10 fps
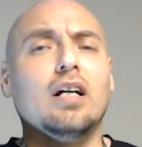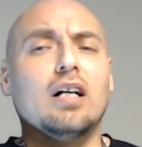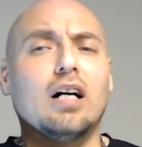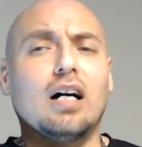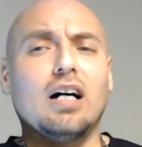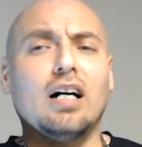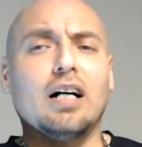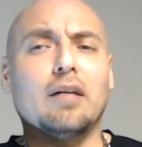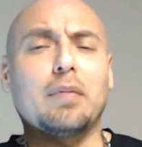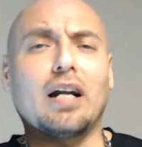
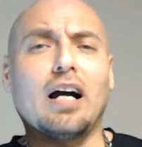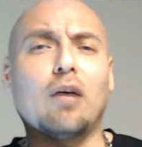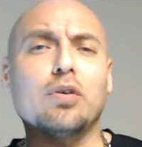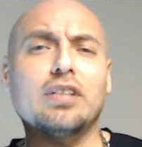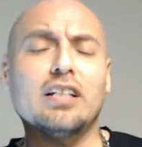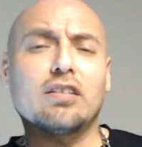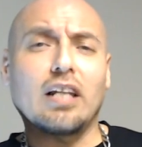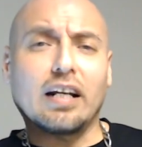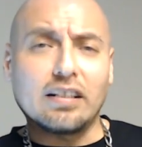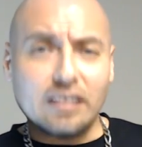But I would say,
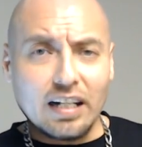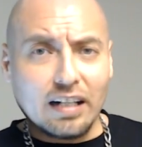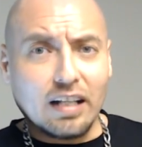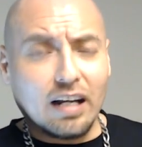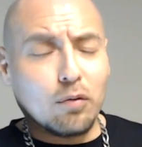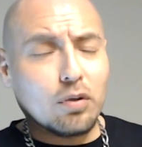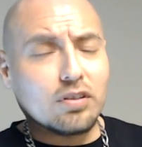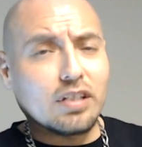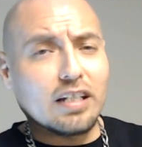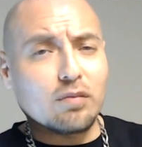I would
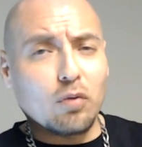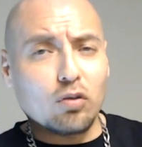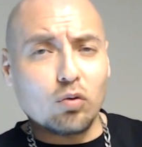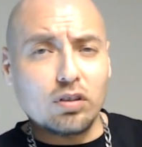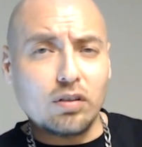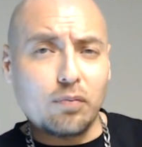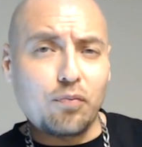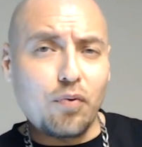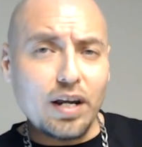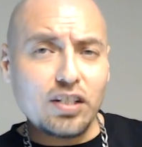say it's more towards a
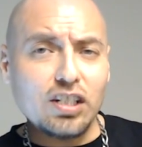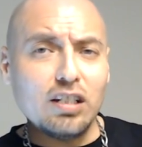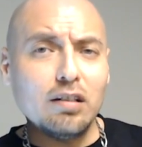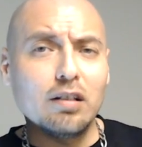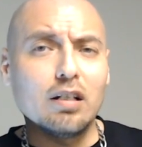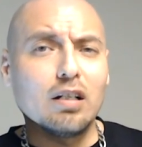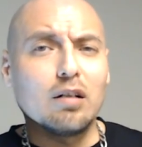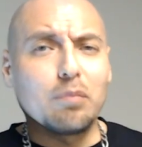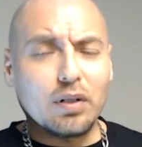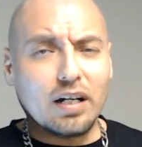freshy.
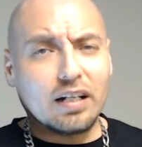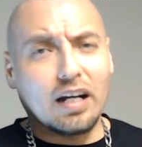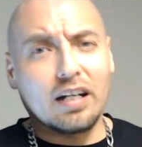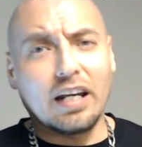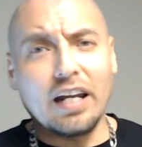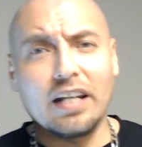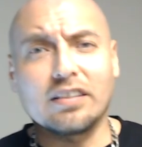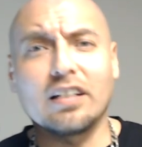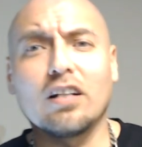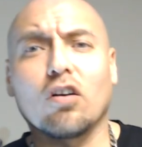But again, it's a
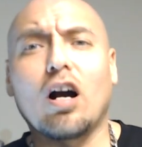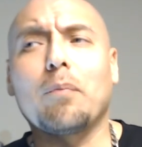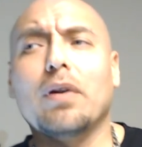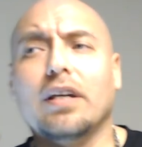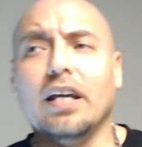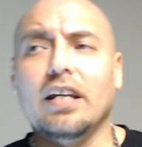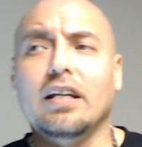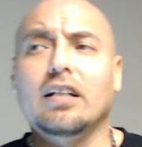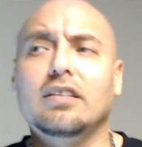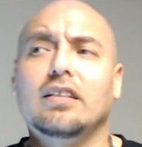little complicated
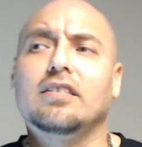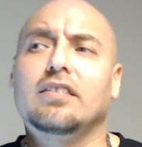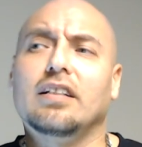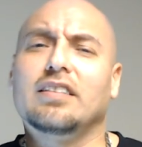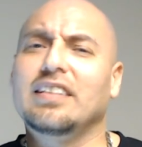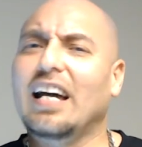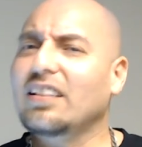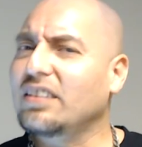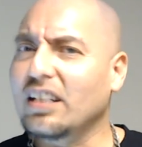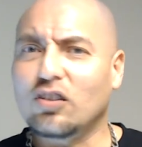because it's not
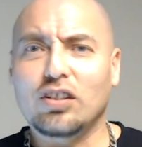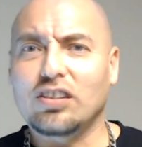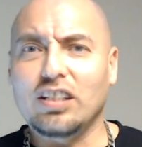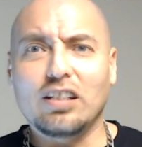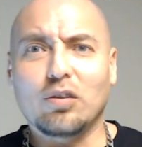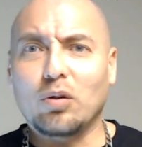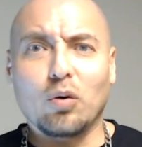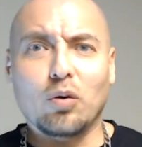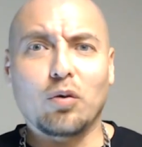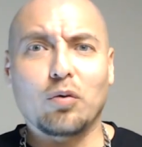citrusy
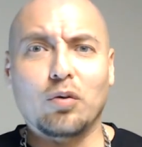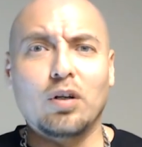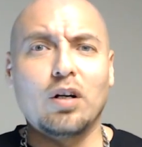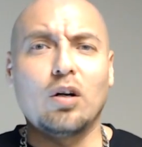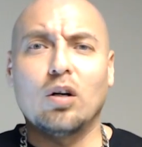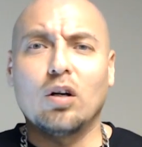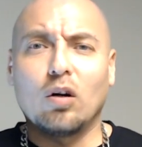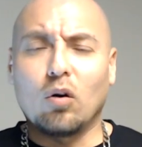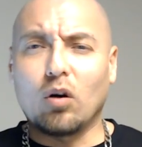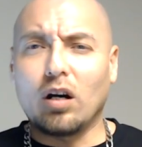
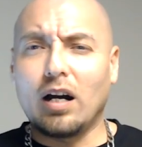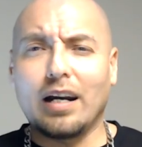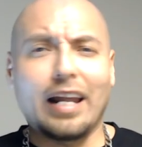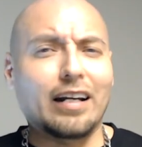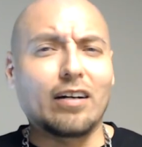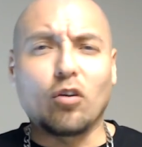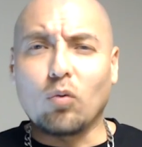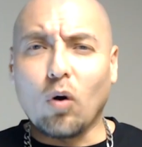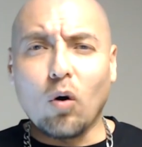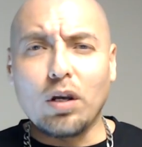or like
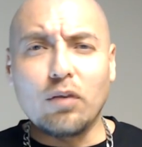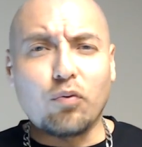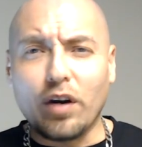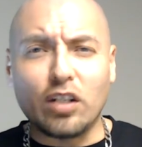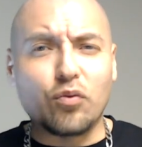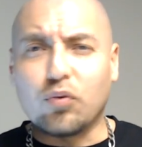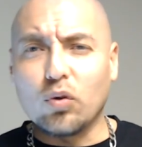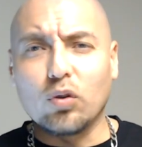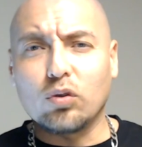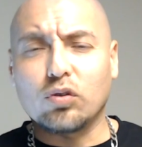neroli, fresh
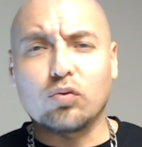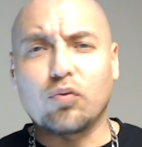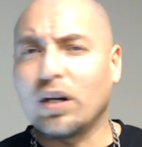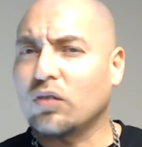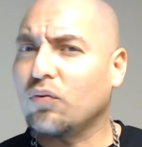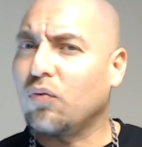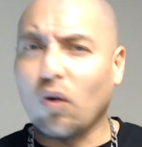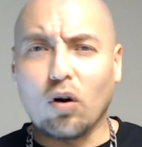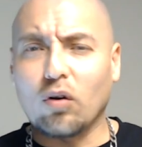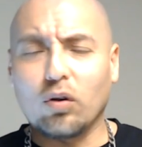fruits, fresh
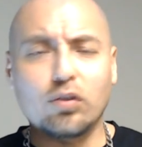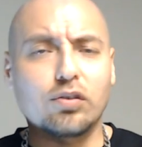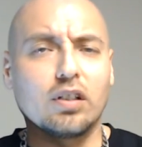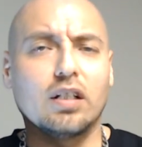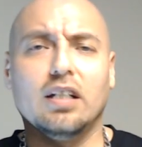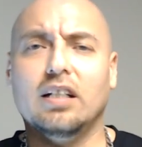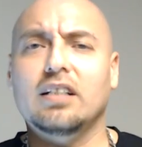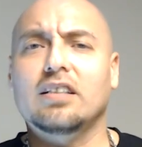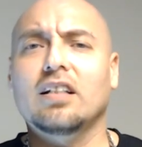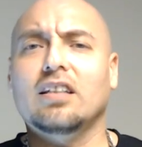florals.
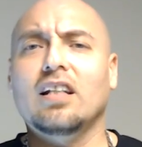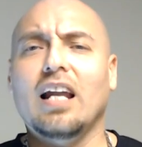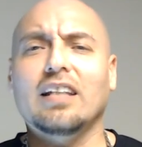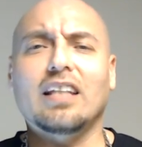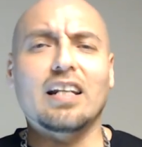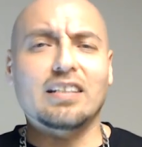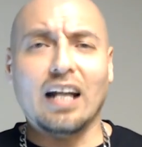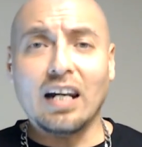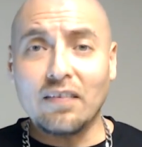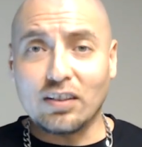It's nothing like that. It's
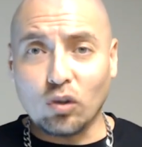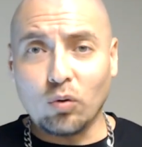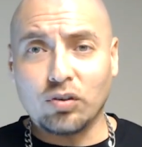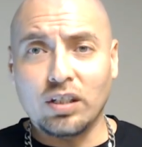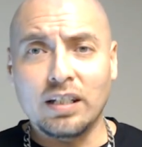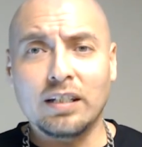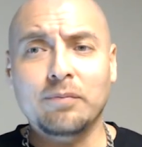kind of its own thing.